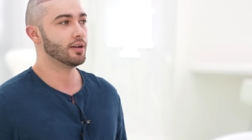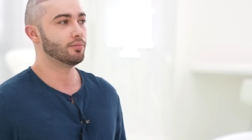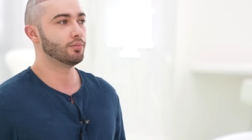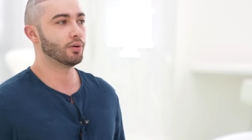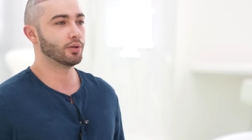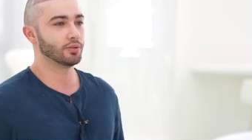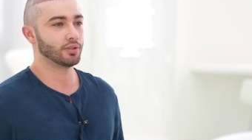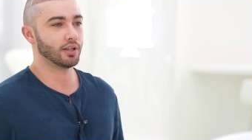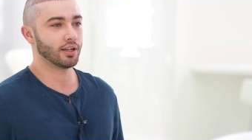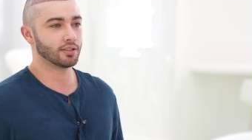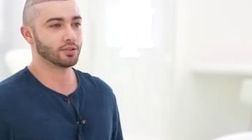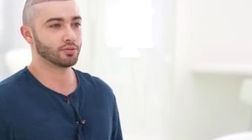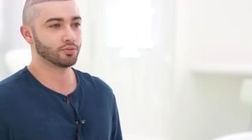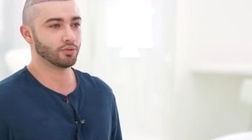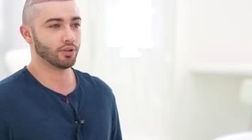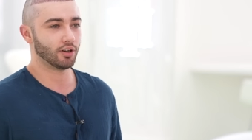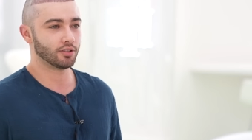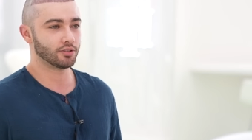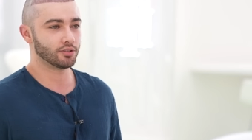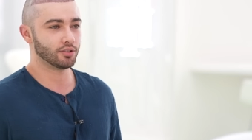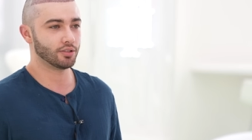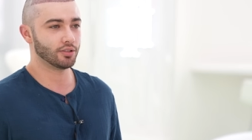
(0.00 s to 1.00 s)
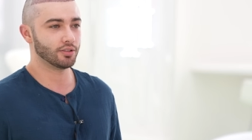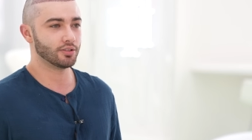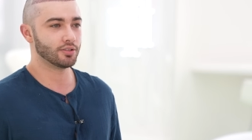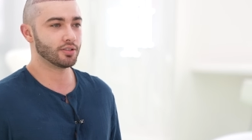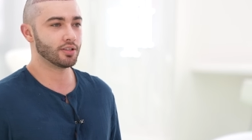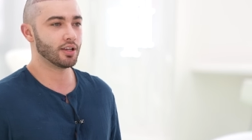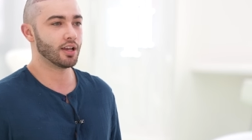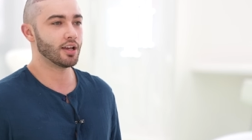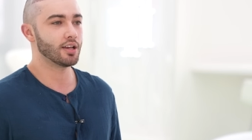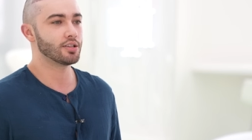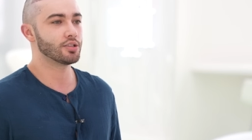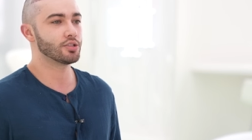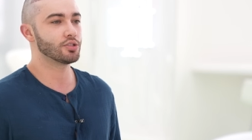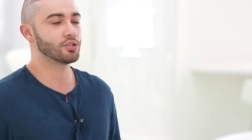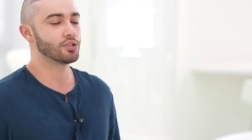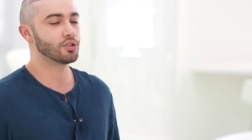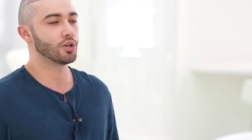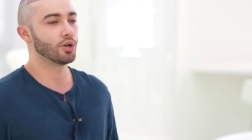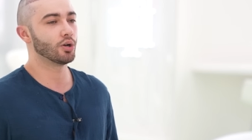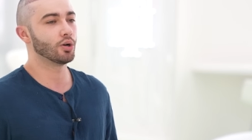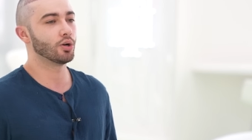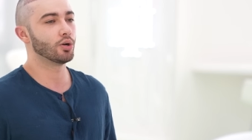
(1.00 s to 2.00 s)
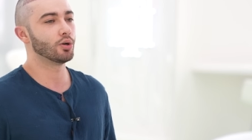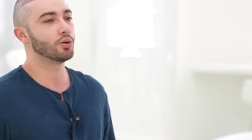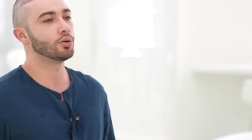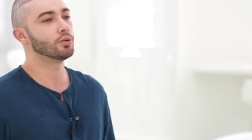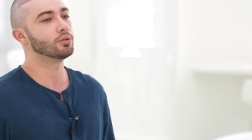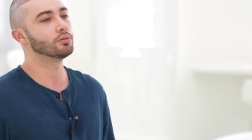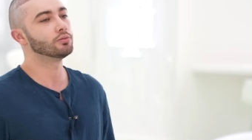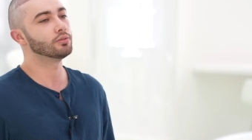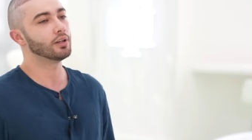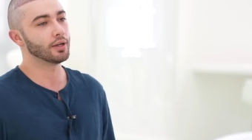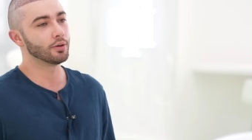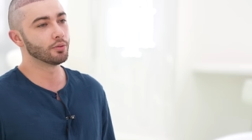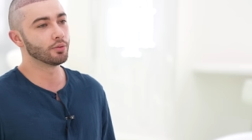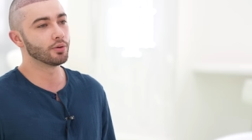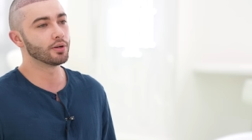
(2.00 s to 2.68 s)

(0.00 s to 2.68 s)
bone structures, so it